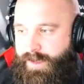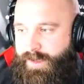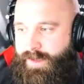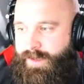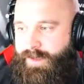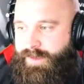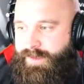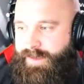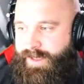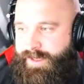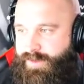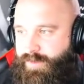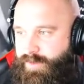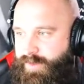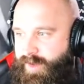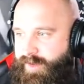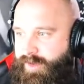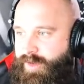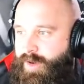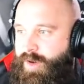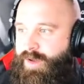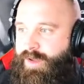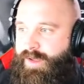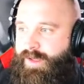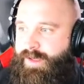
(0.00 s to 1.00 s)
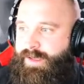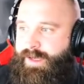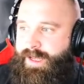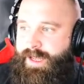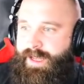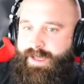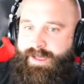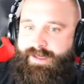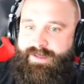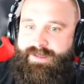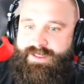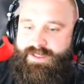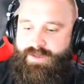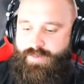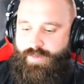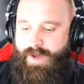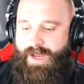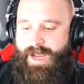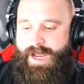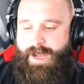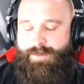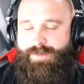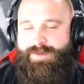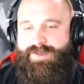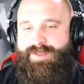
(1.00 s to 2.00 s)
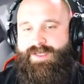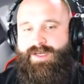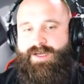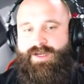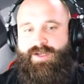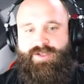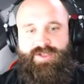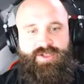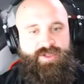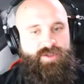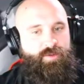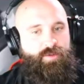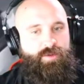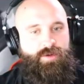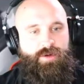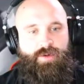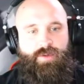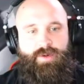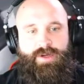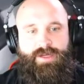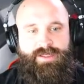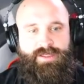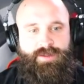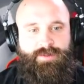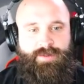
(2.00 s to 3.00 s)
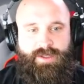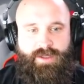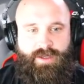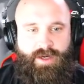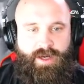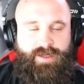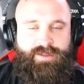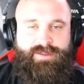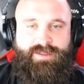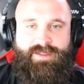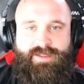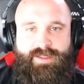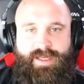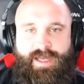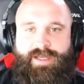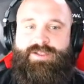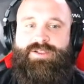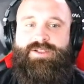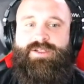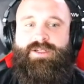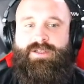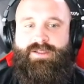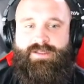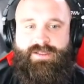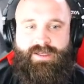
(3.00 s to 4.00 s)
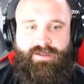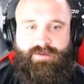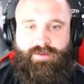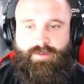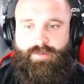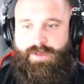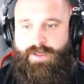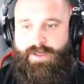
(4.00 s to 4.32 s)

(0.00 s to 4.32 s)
that's what I call it. And this is what happens here. It's just real quick, something caught his attention. It doesn't have to be a